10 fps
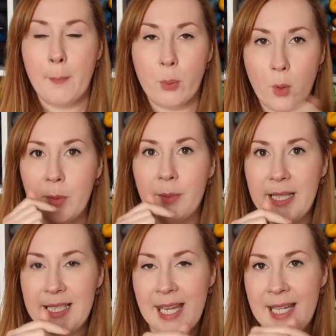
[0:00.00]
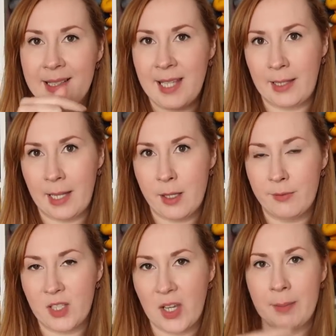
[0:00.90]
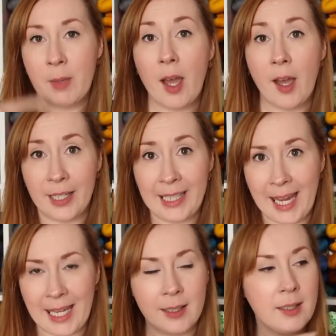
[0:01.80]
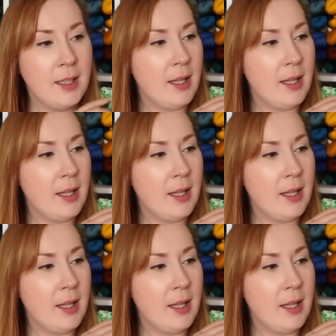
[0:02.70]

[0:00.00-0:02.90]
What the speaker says: probably takes that length of time again,